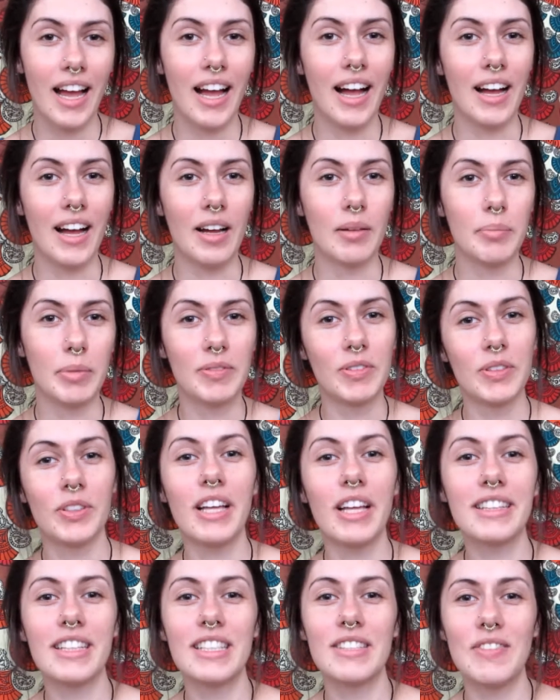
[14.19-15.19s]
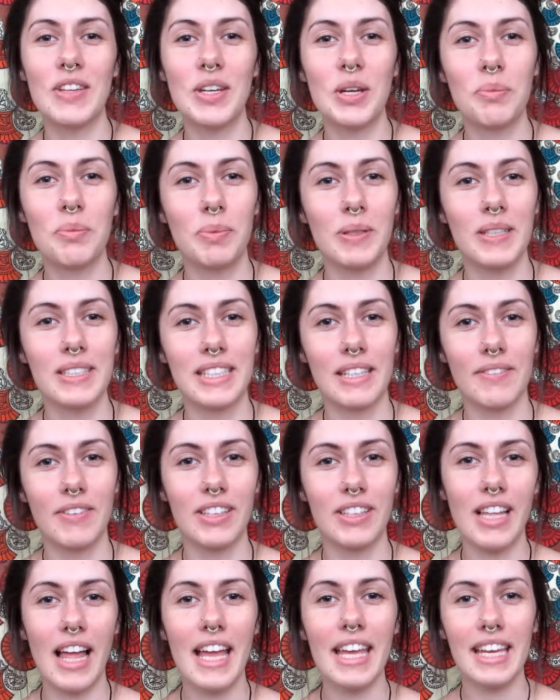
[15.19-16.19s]
If you like this video, please give it a
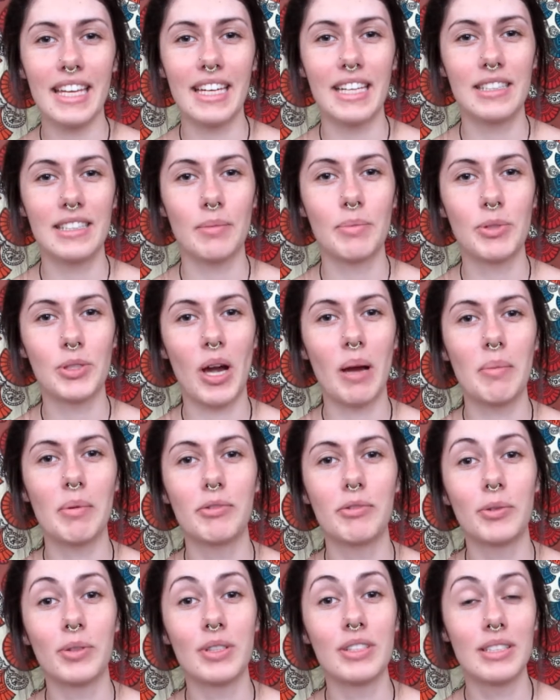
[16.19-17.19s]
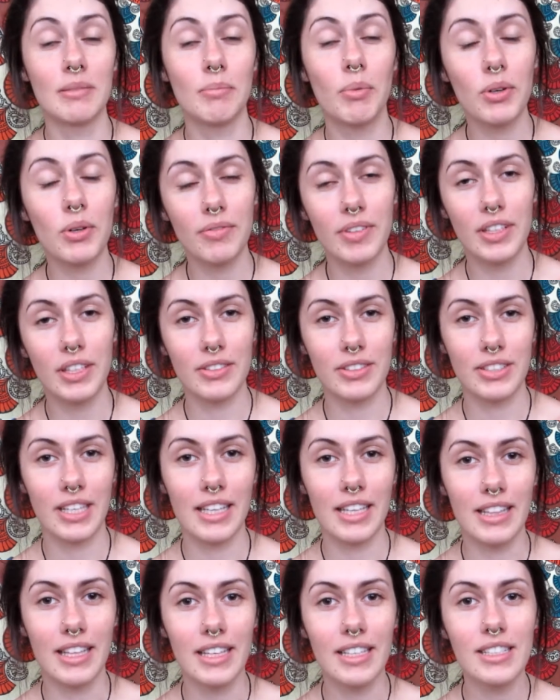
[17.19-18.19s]
like and hit subscribe if you want to see more videos
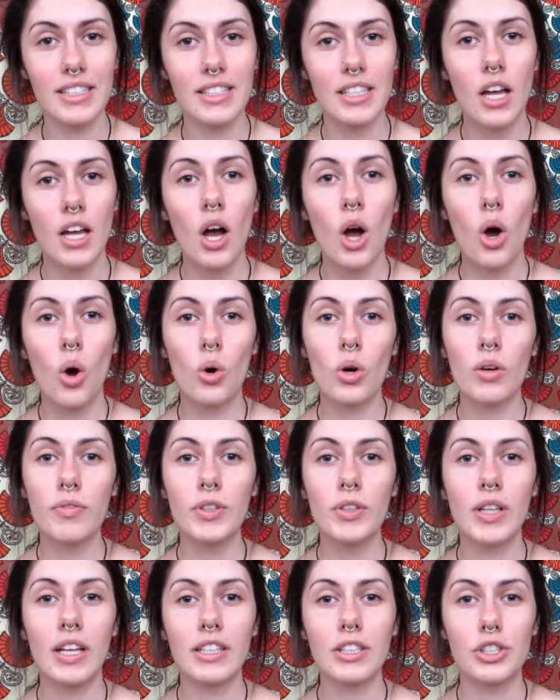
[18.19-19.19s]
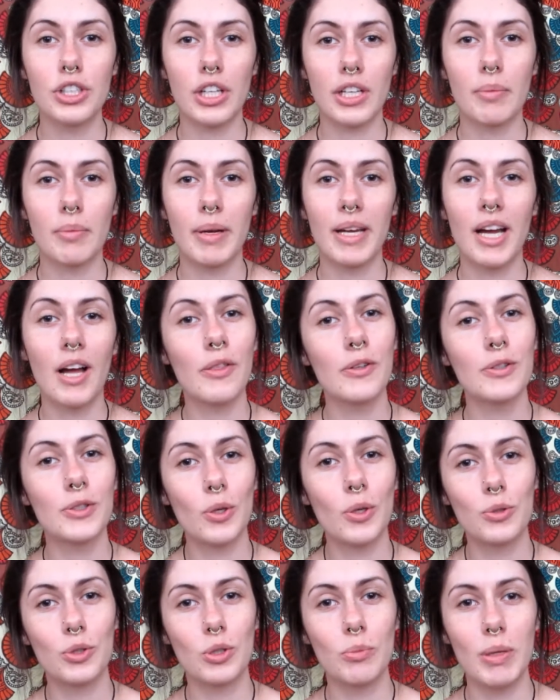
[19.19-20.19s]
like this. Or if you'd like to check out my other
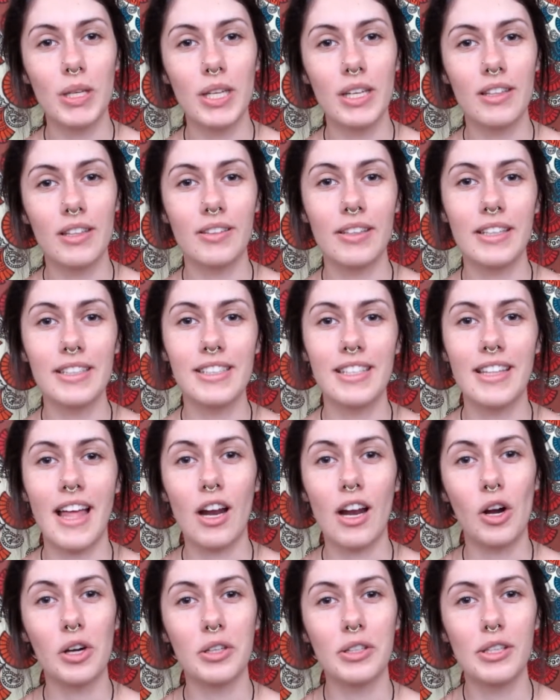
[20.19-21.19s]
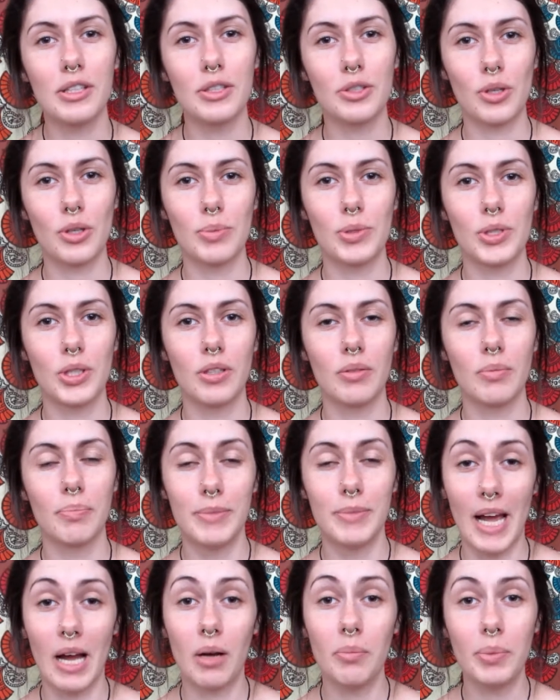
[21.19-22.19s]
social media, the links to that are in the description
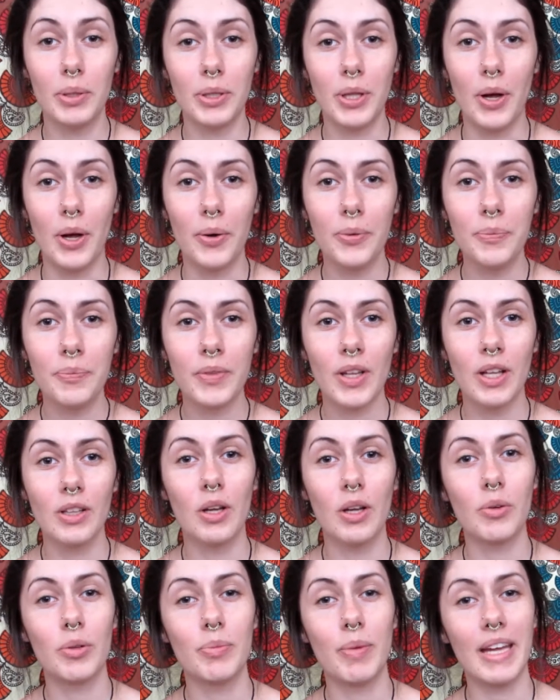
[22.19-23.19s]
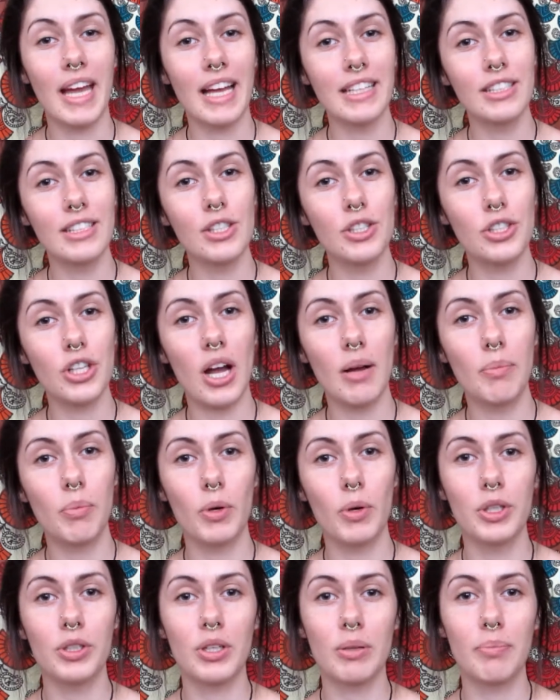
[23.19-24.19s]
down below, along with my Etsy shop
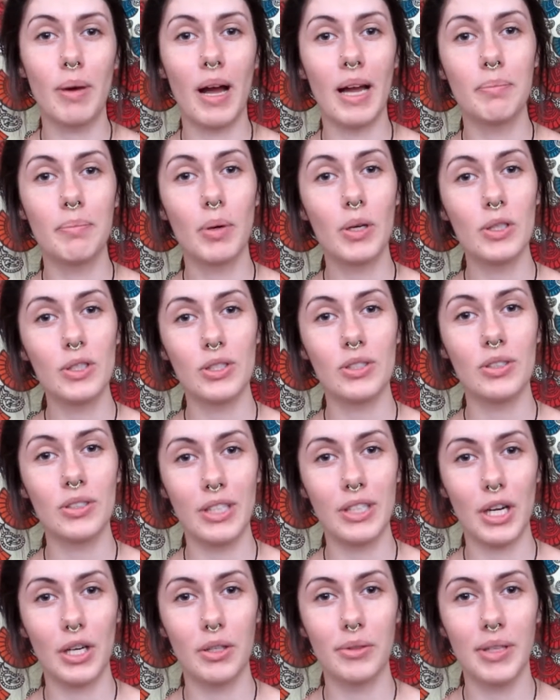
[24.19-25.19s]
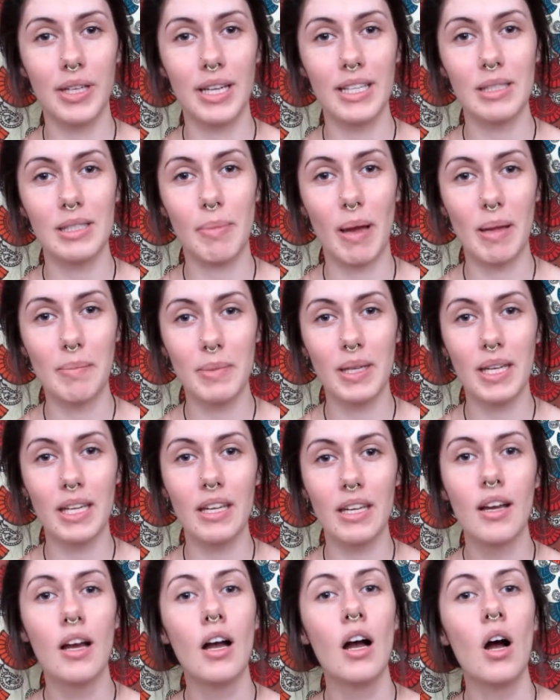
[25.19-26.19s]
where you can buy personal tarot readings by
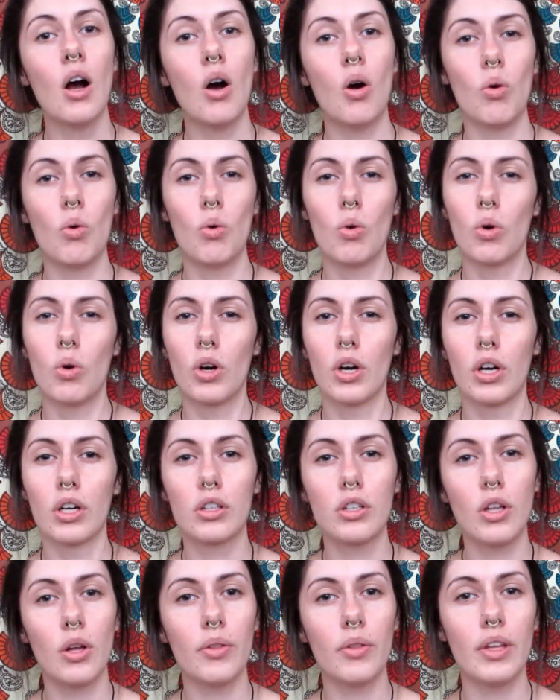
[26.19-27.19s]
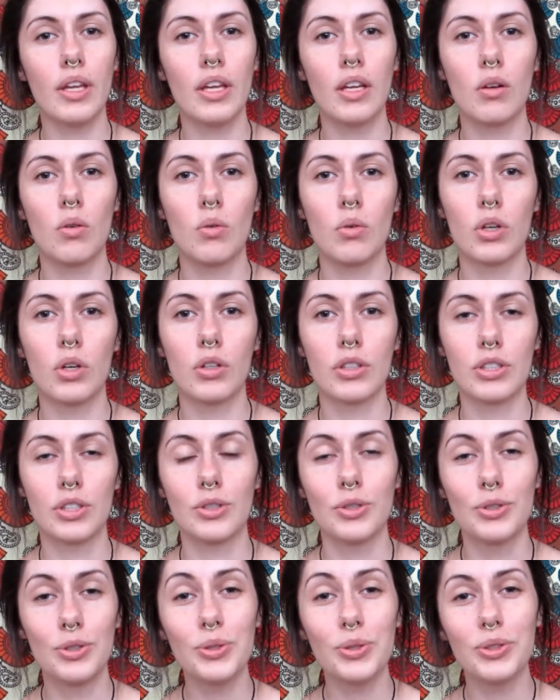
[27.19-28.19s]
me, or clothing or
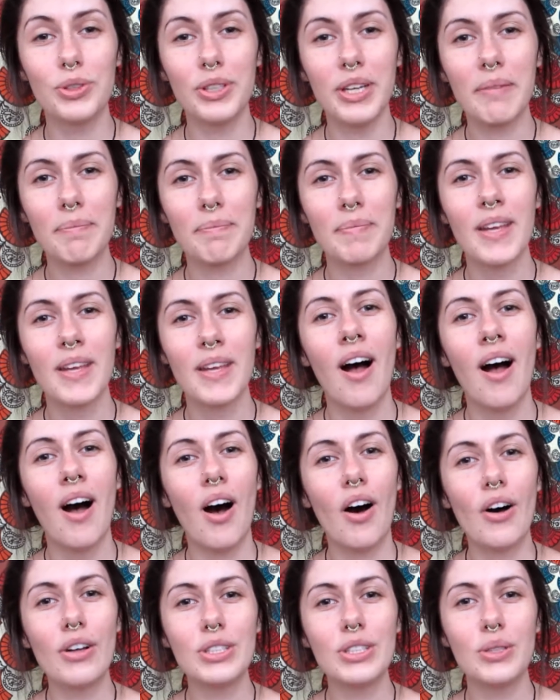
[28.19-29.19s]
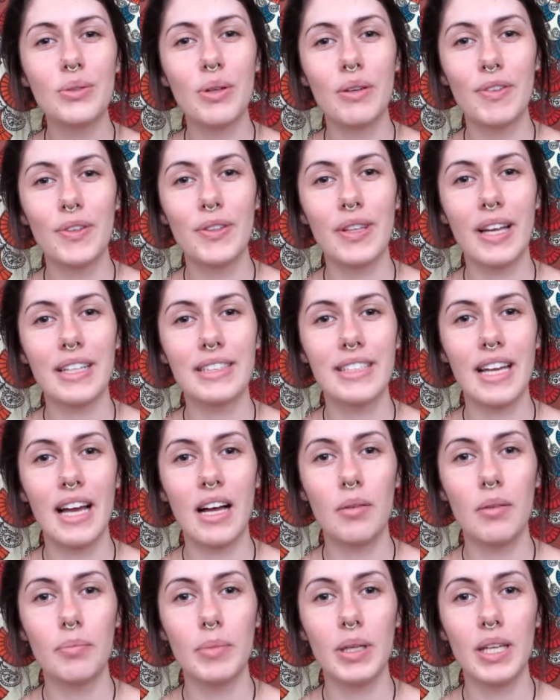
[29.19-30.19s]
crystal jewelry. Also, if you'd like to
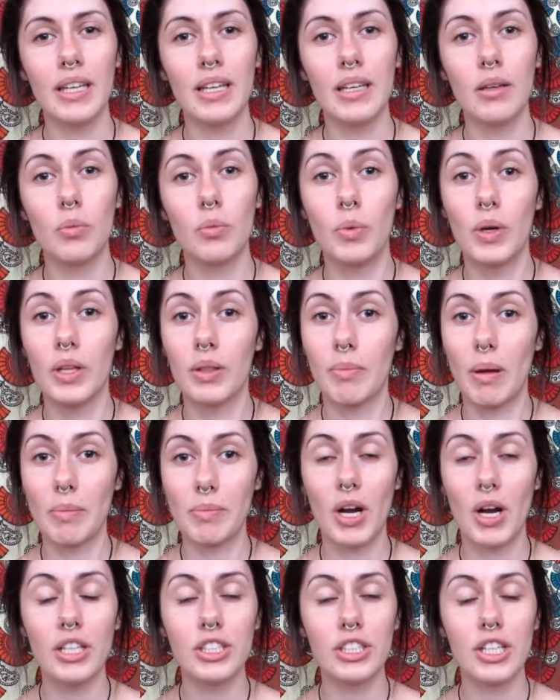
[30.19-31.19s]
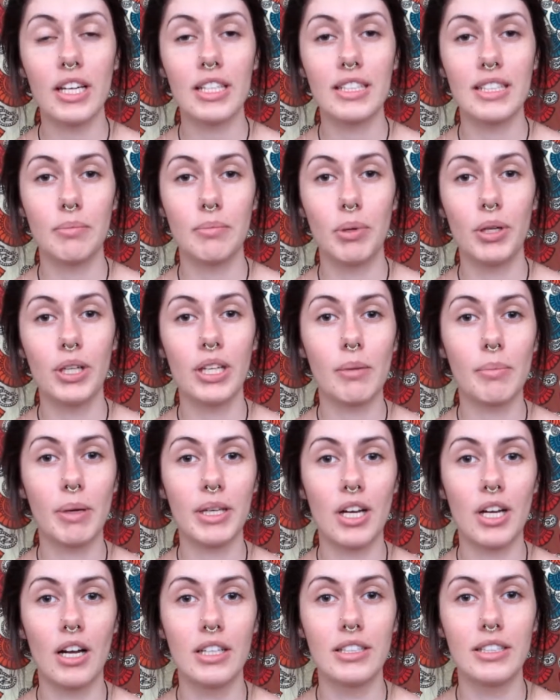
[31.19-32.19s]
help me with my projects and putting out my
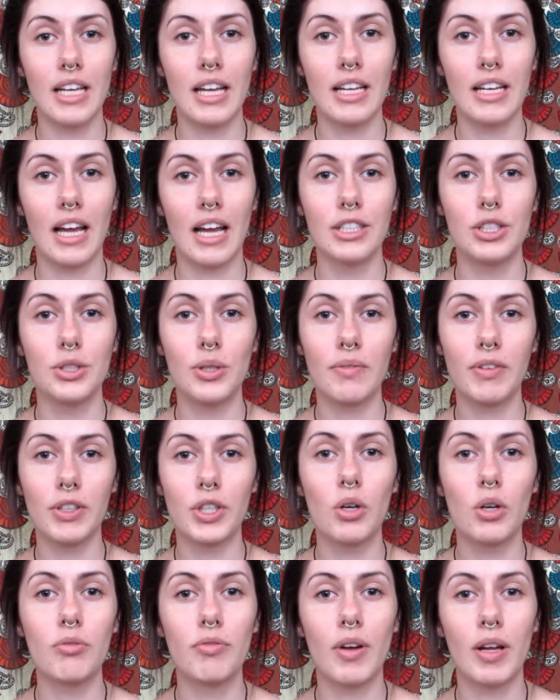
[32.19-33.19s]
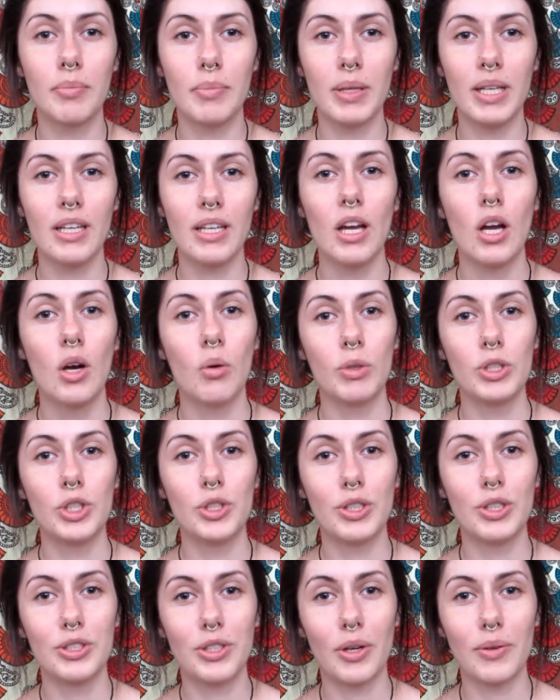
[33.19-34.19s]
content, I do have a GoFundMe, which
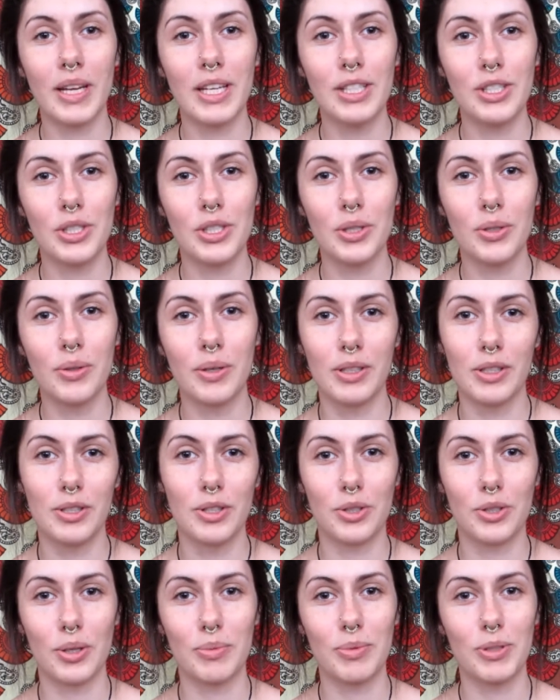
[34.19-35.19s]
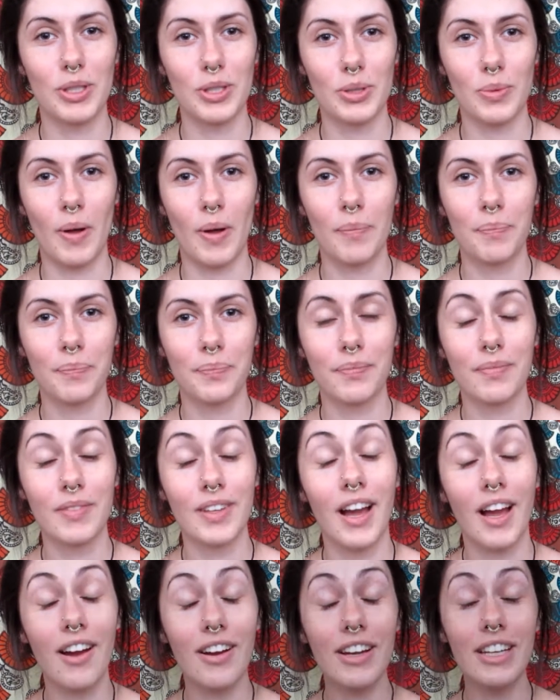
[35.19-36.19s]
you can donate to in the description as well.
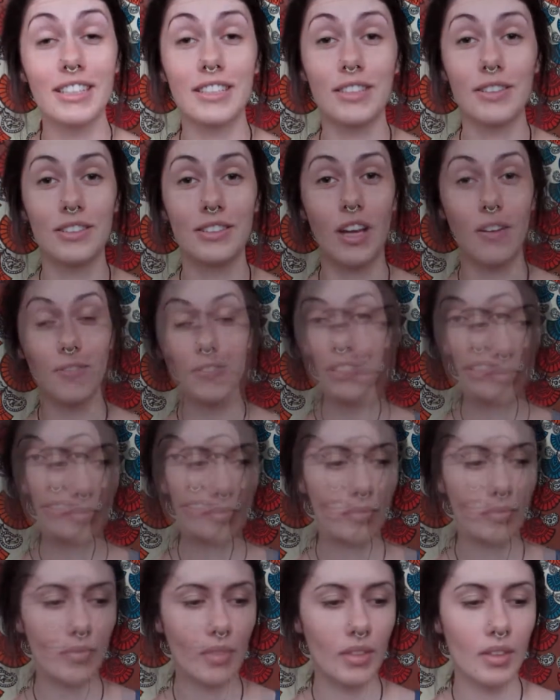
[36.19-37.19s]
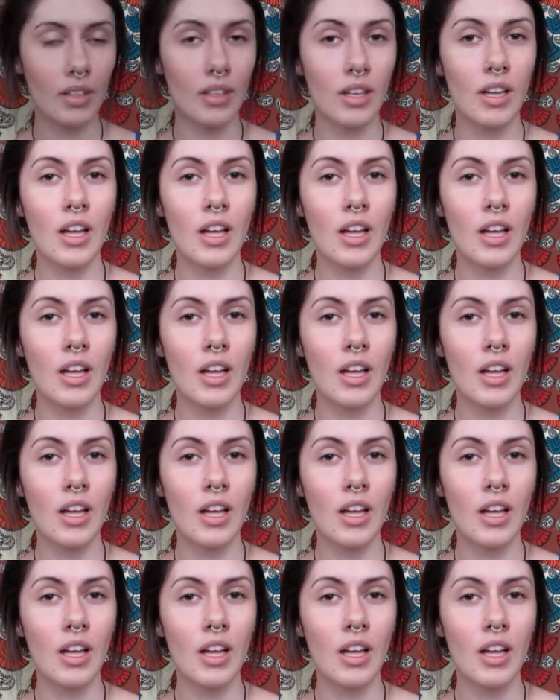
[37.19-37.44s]
Alright, so let's off to the video.